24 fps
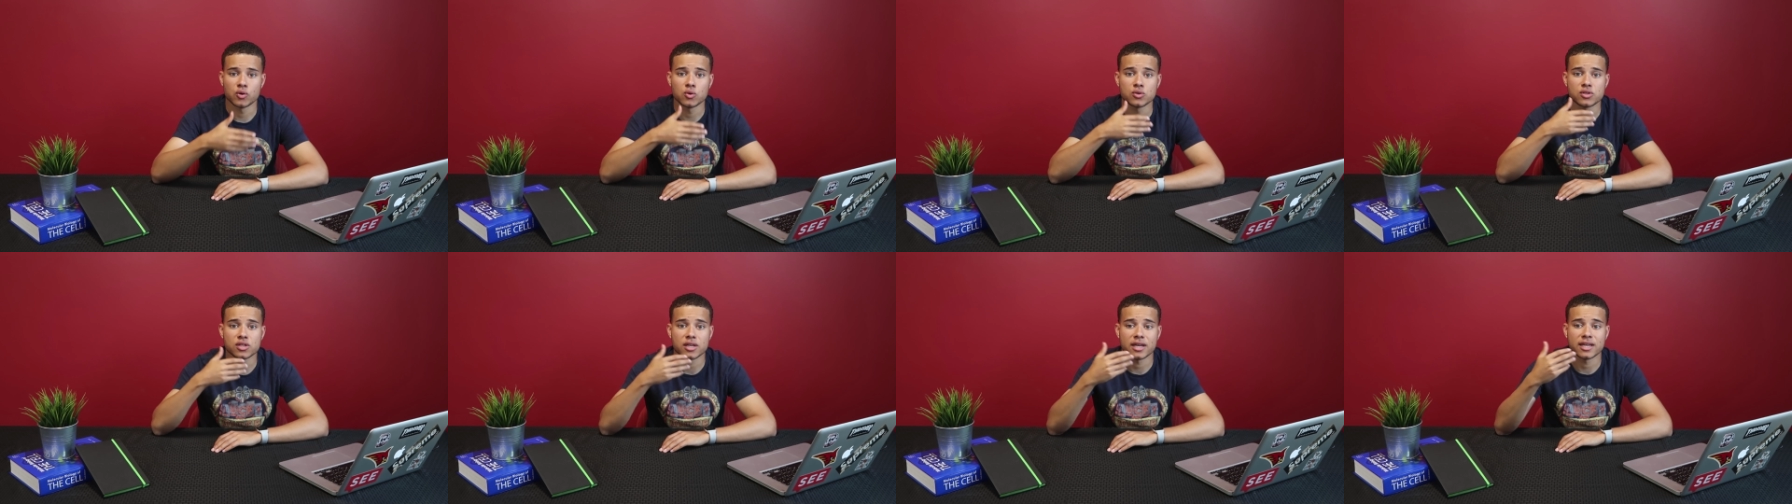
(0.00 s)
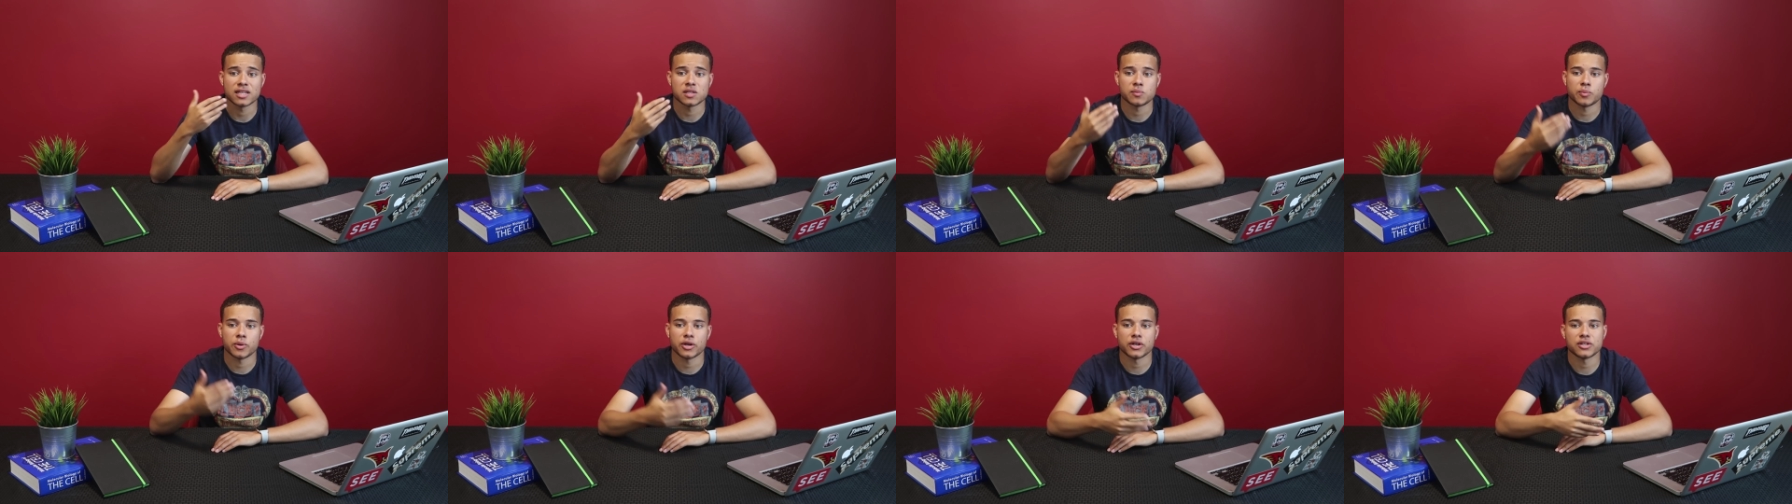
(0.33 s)
those
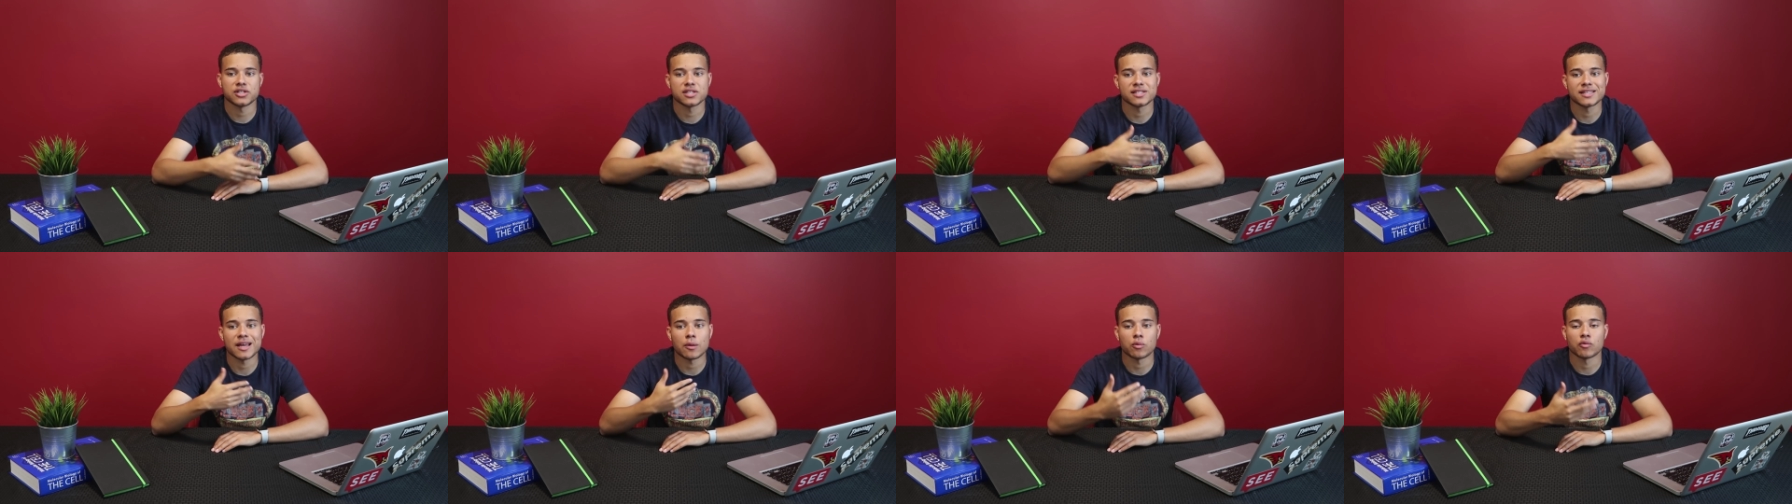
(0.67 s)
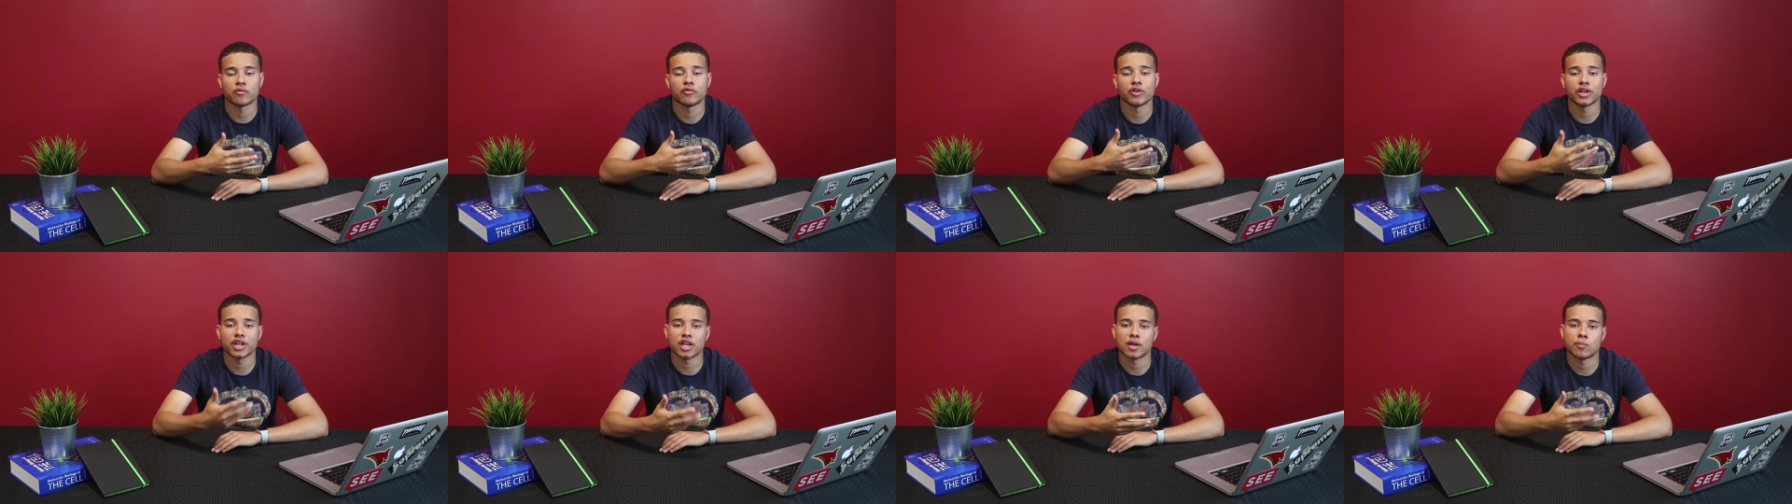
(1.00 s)
experiences that
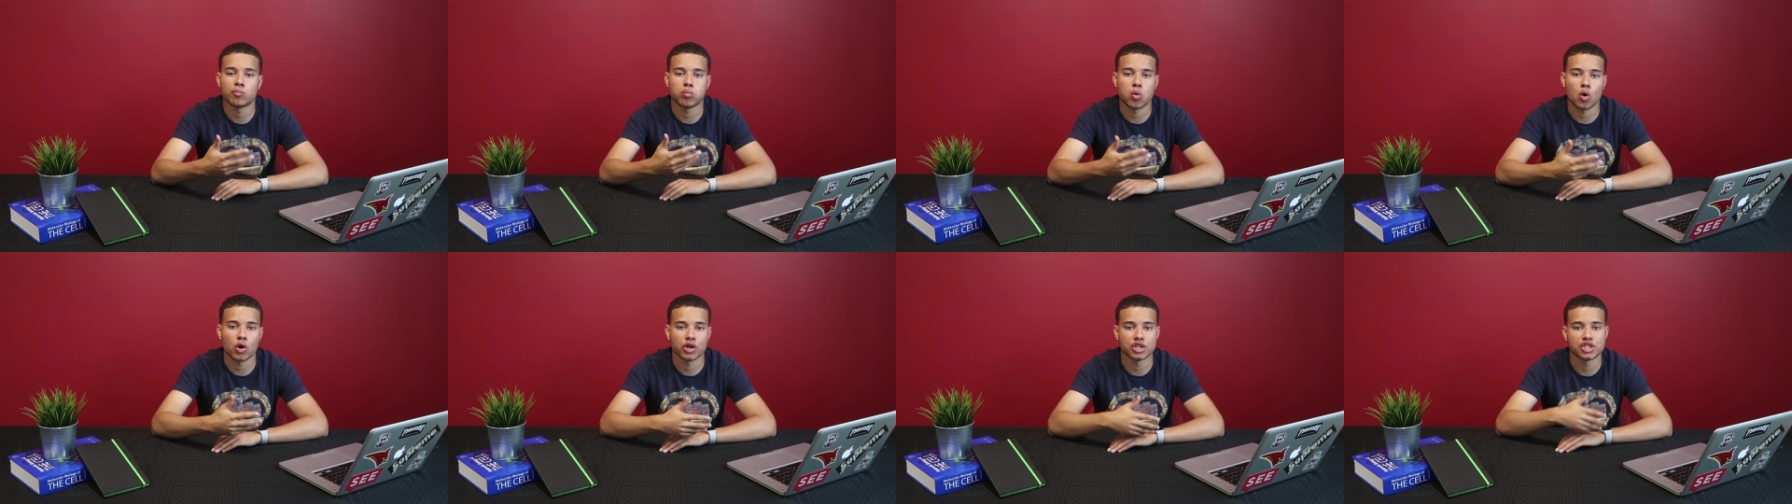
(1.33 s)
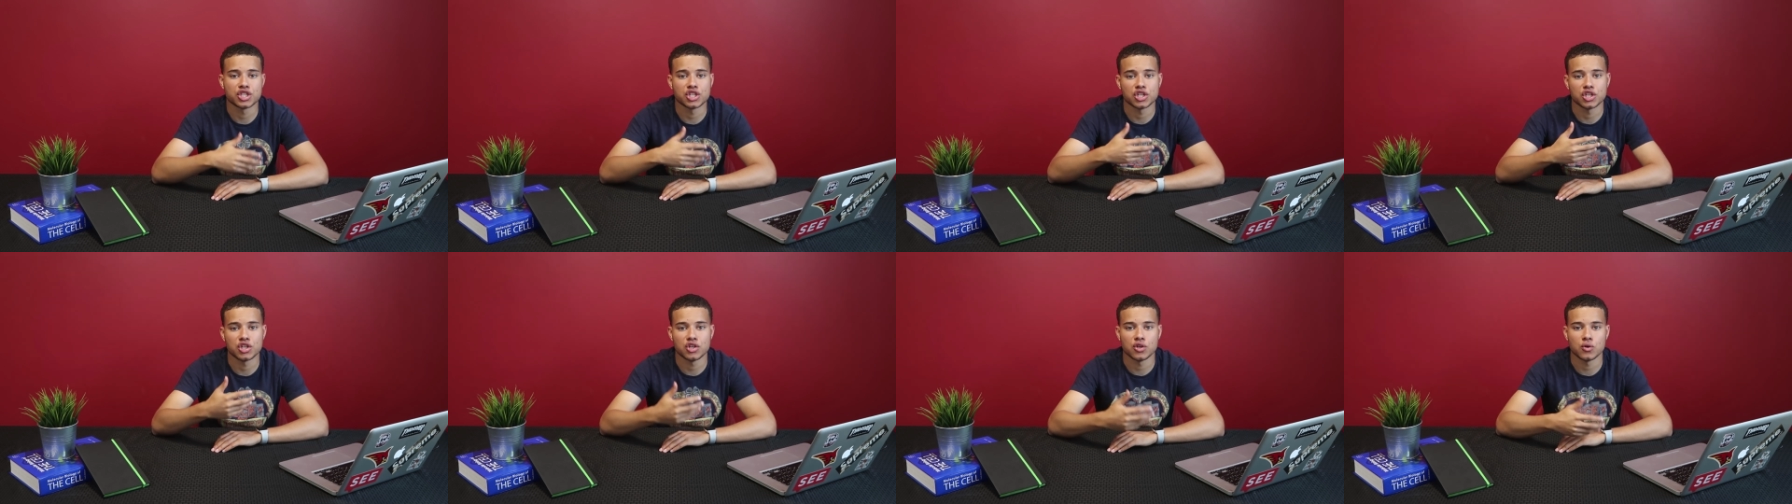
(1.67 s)
were really
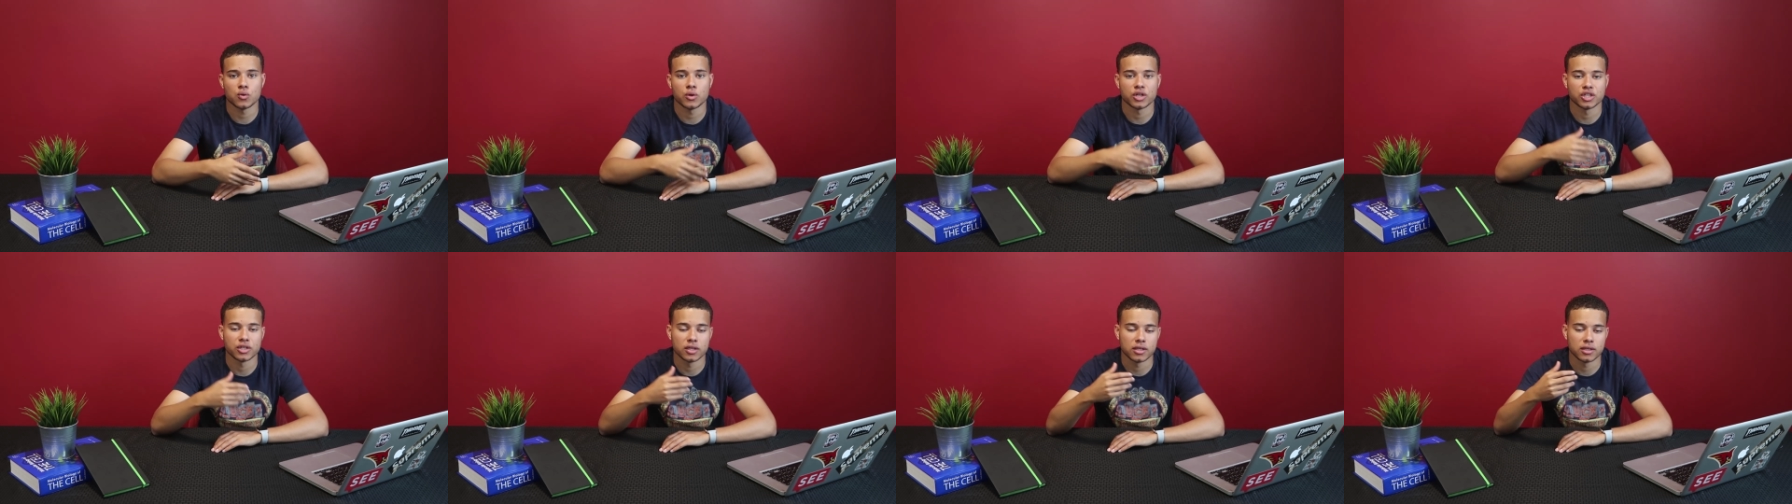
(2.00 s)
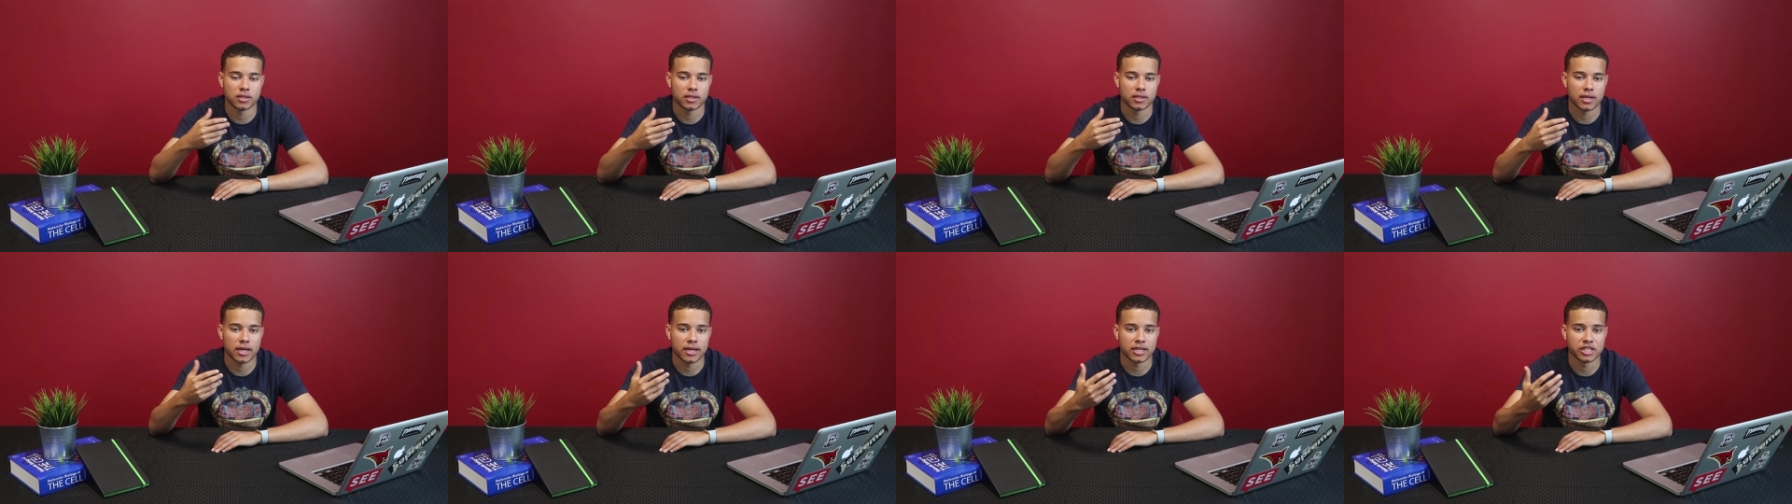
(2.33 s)
important to you
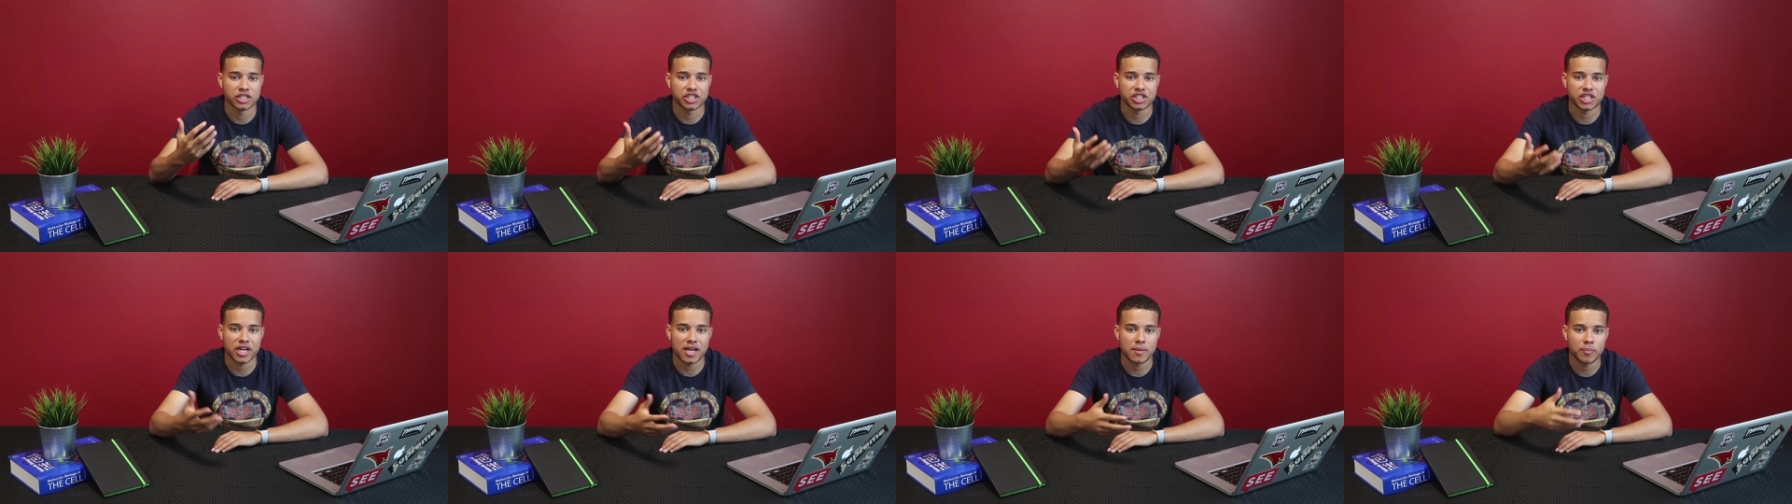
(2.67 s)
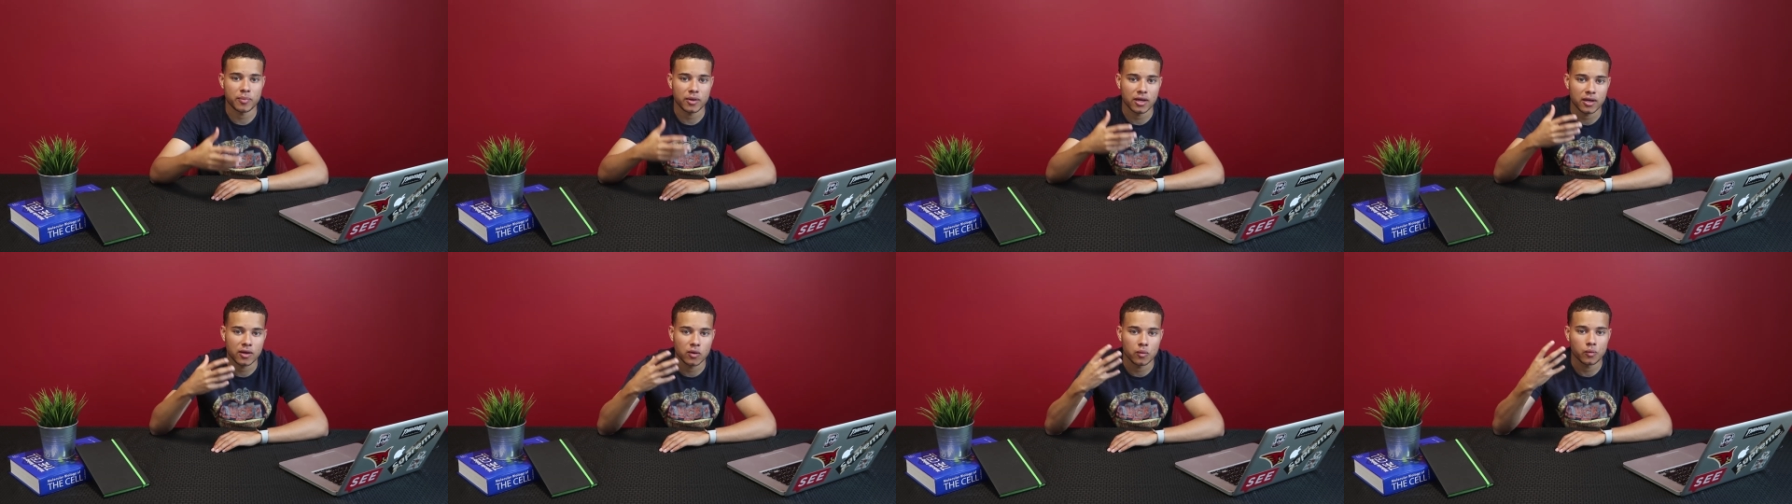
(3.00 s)
in
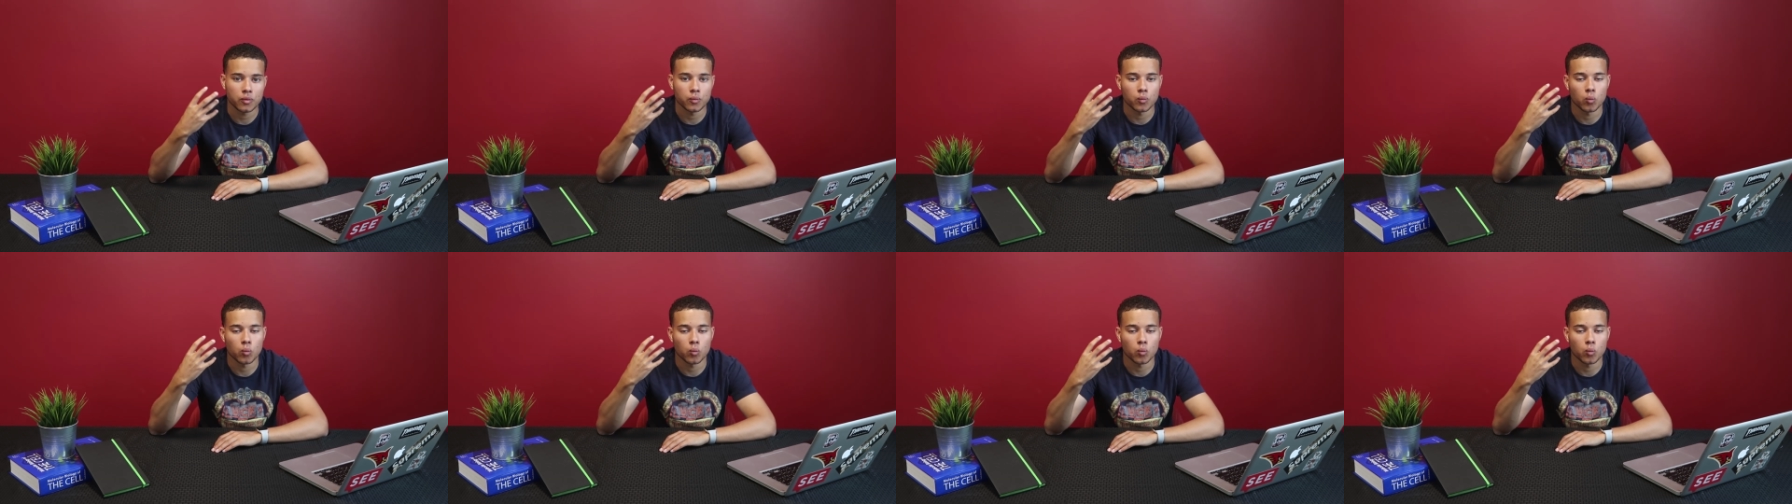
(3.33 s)
shaping